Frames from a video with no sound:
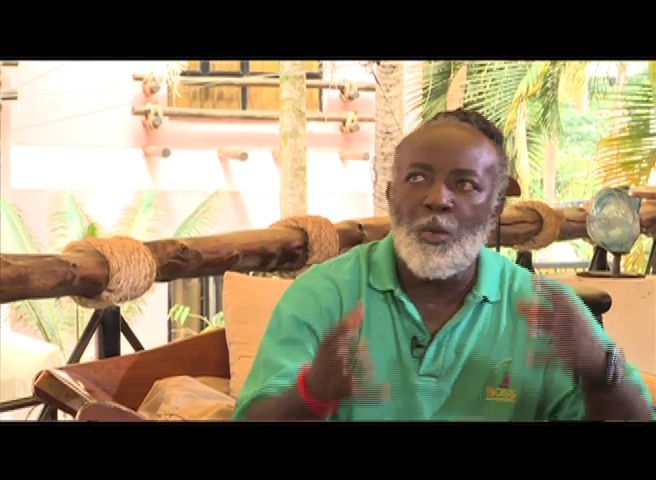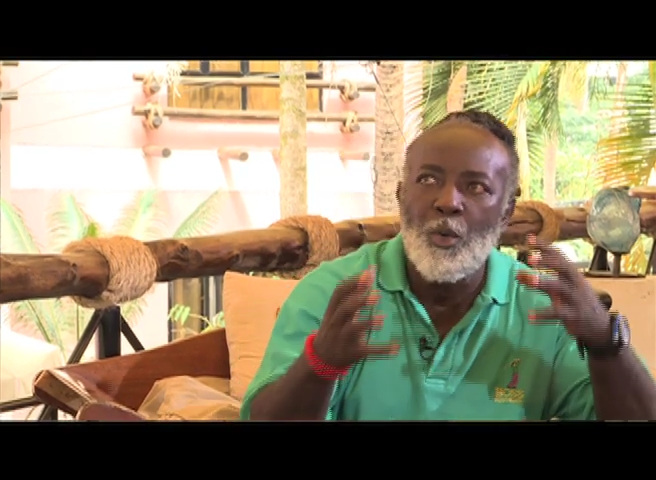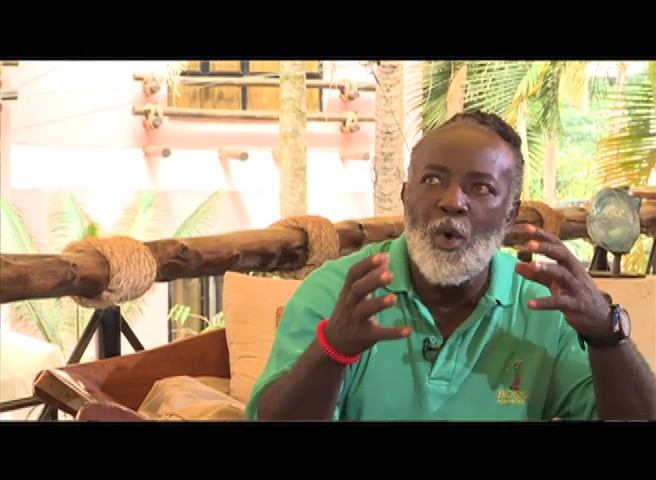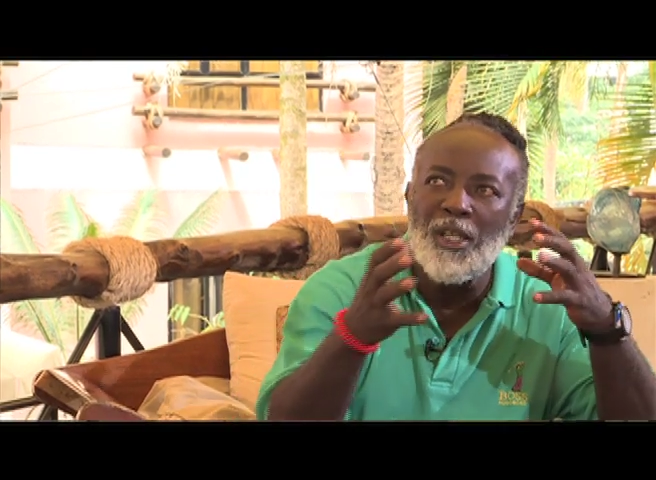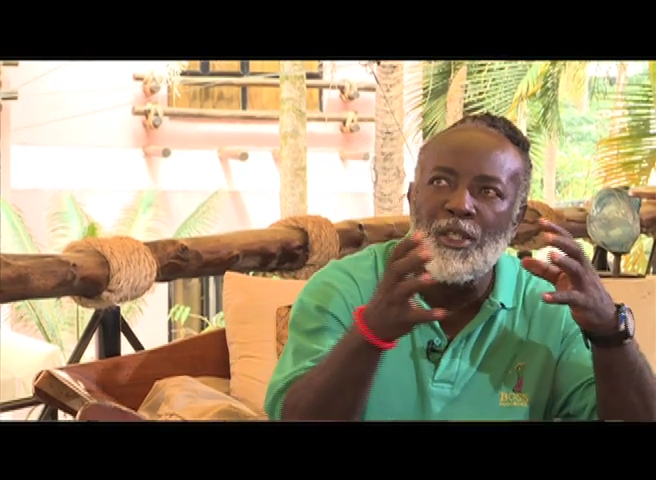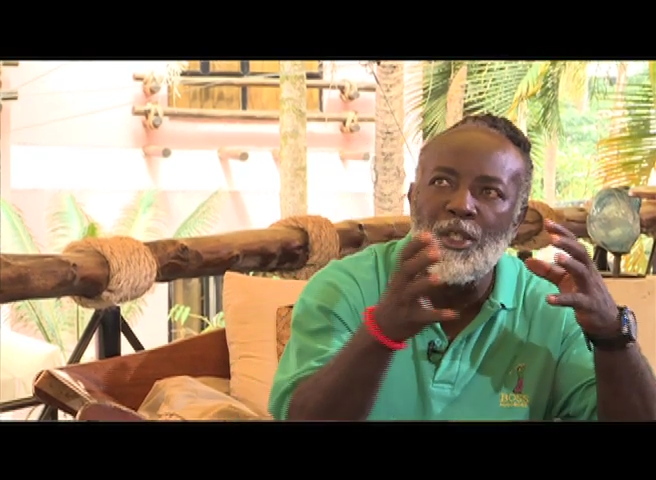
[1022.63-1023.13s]

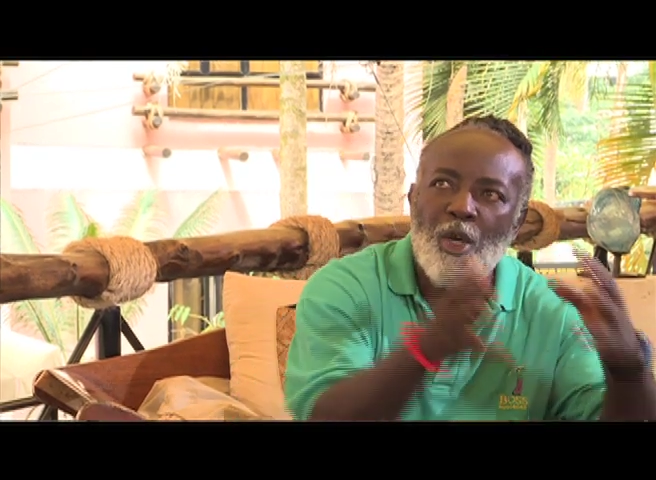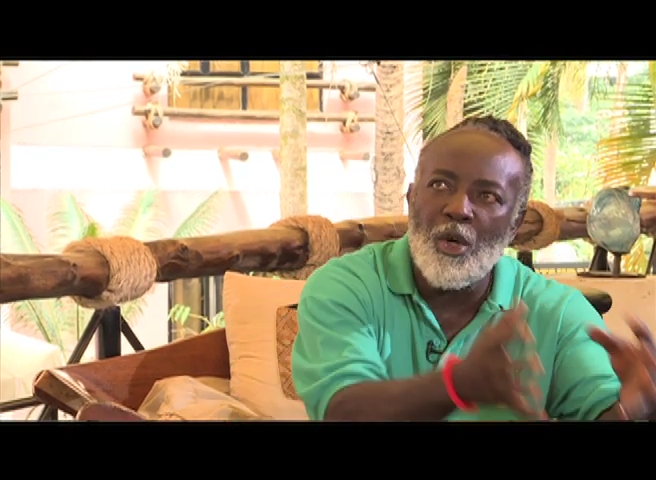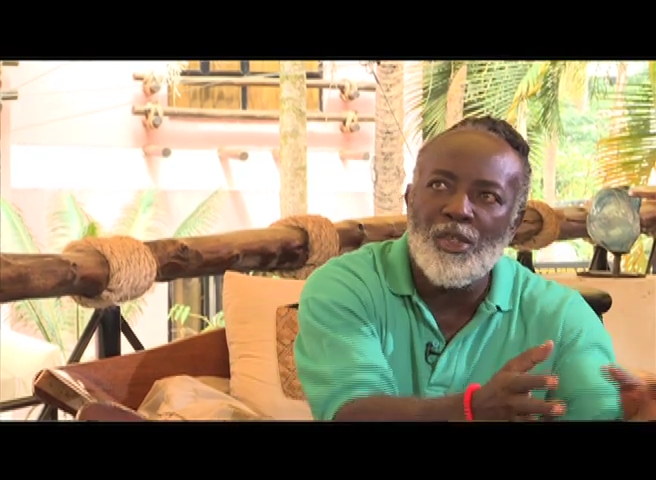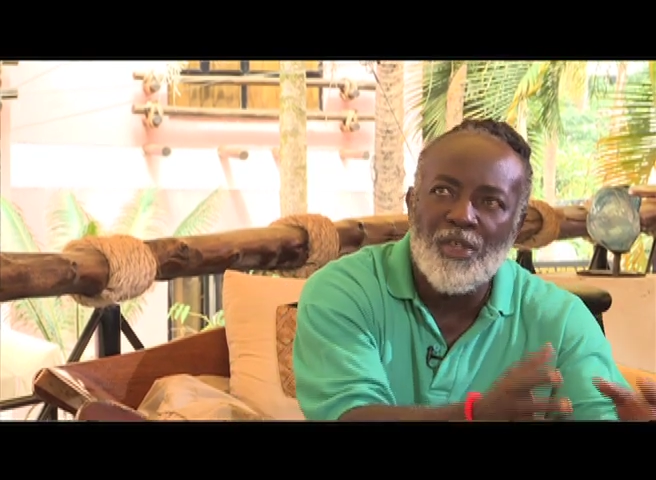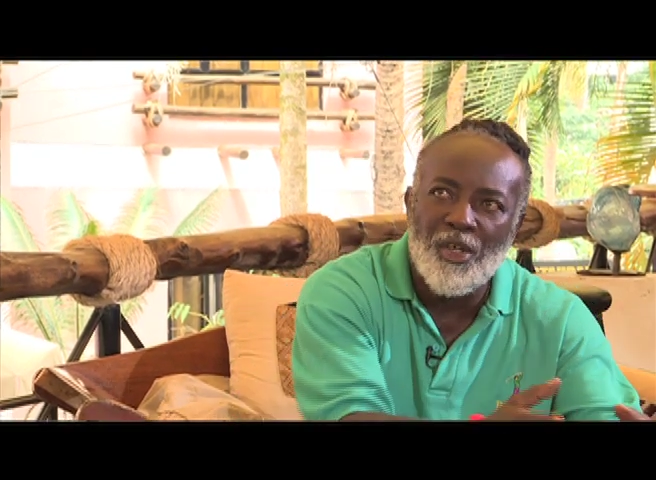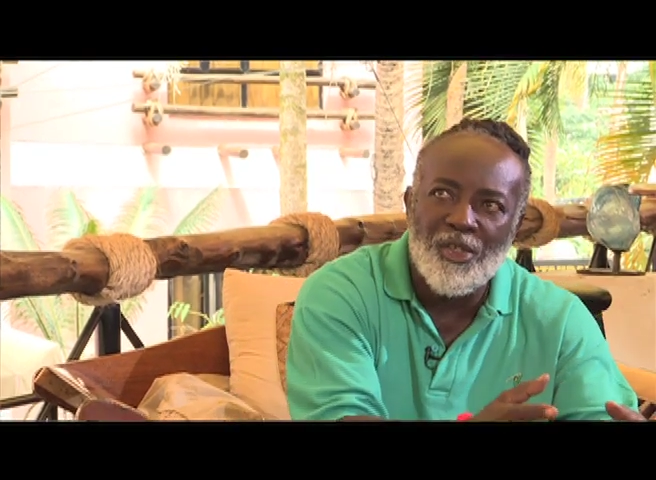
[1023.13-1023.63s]
we want the
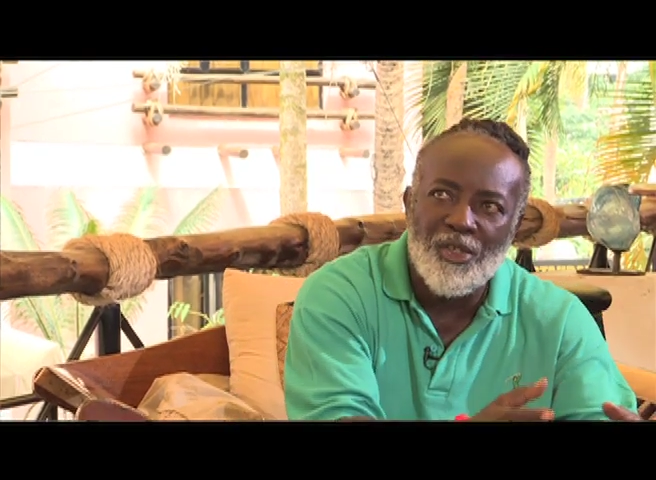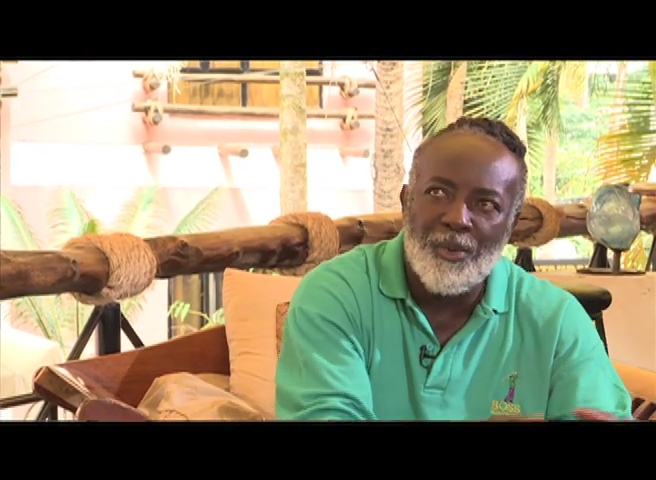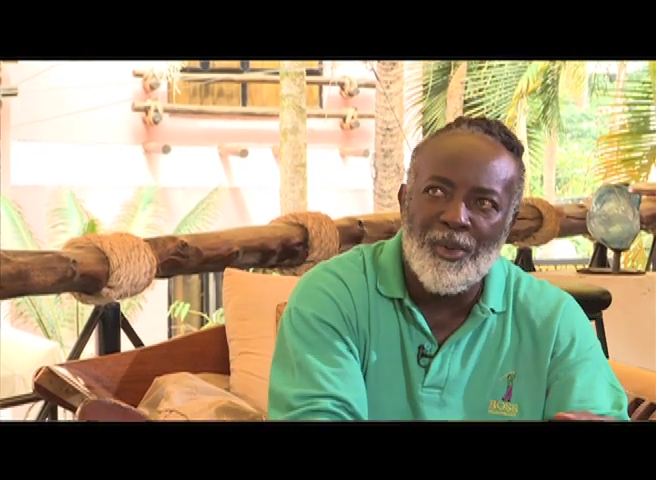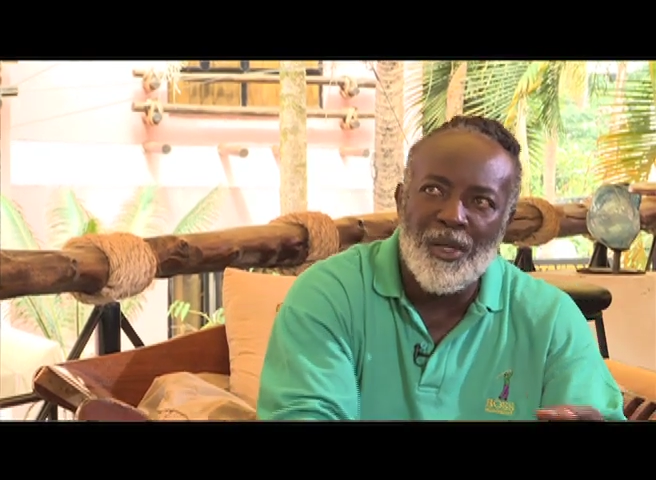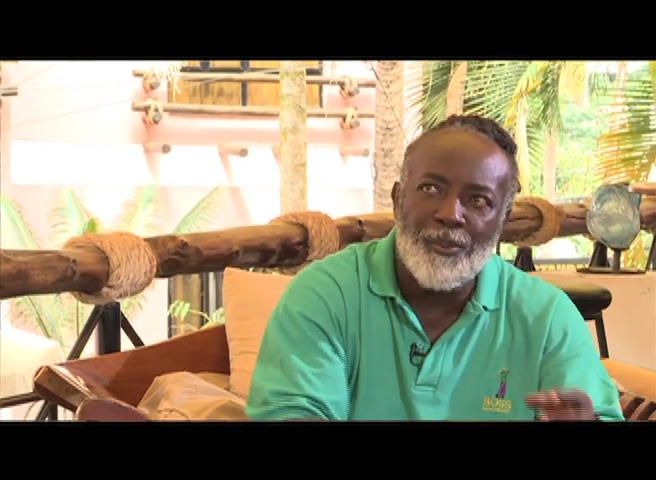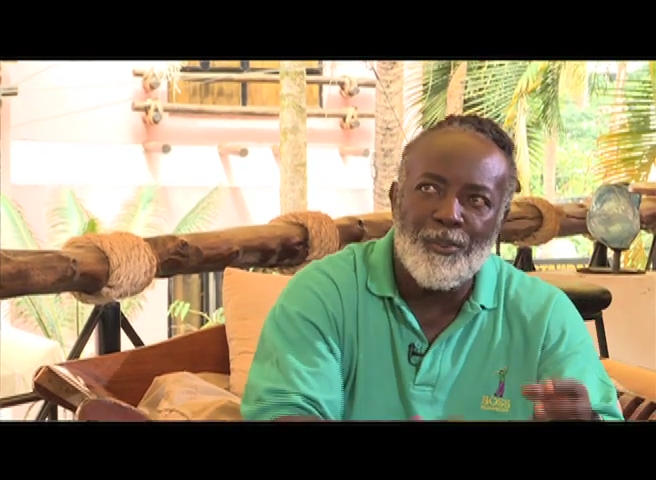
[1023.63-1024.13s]
youngsters
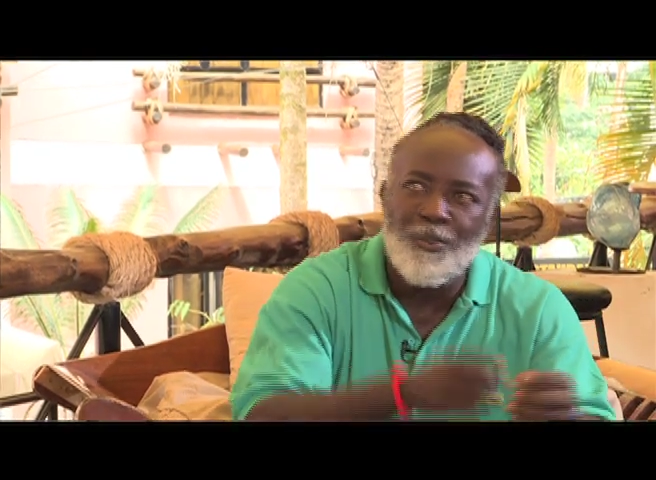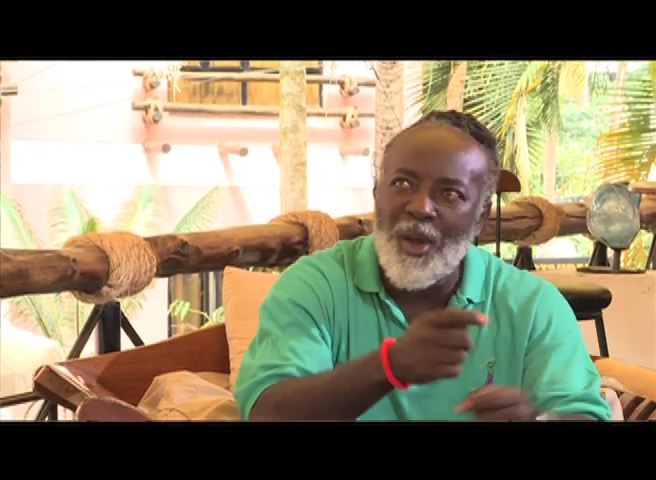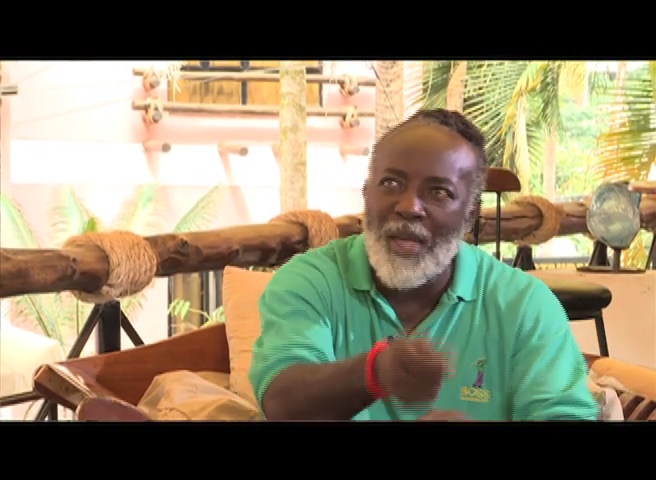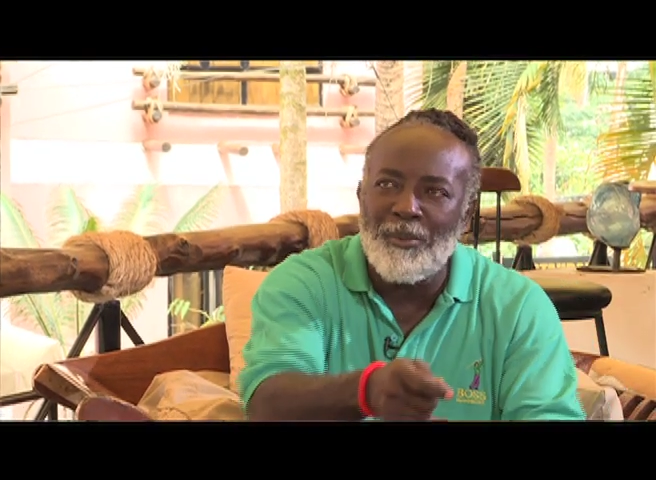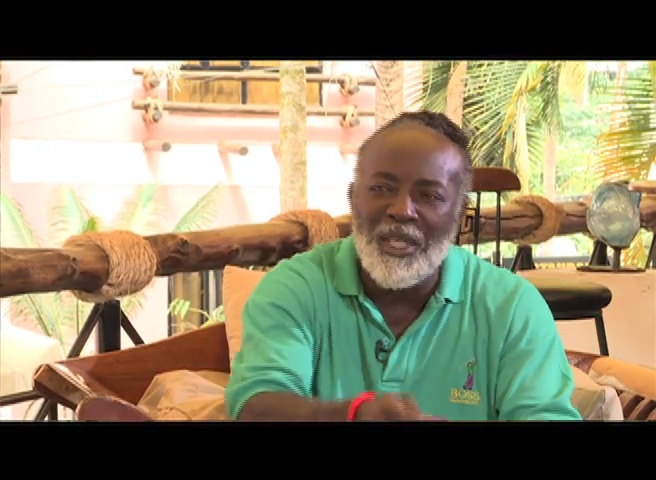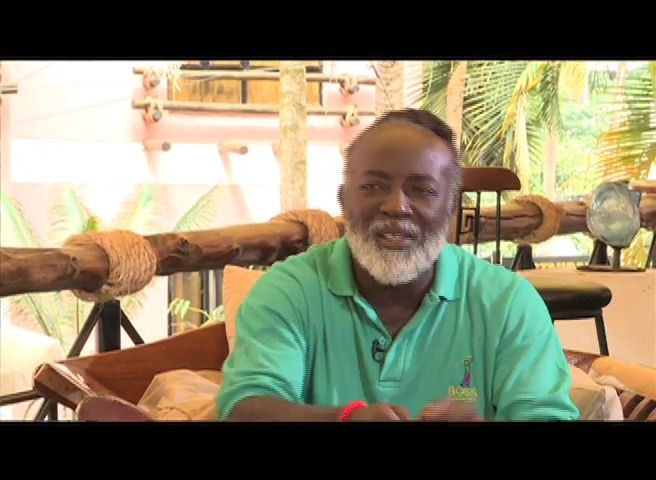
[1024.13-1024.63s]
to be
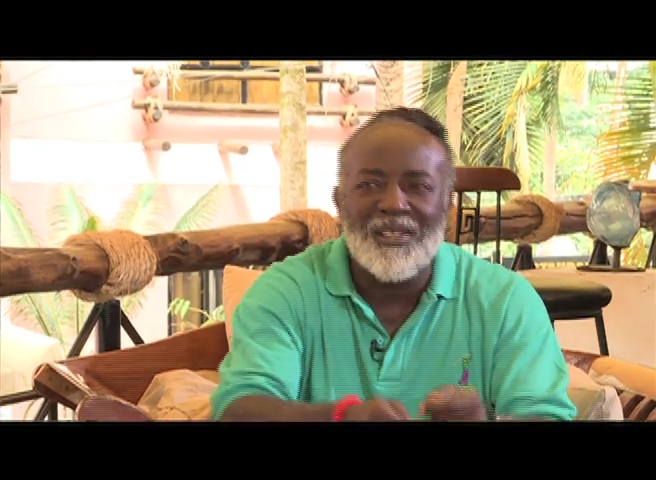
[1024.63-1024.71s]
prime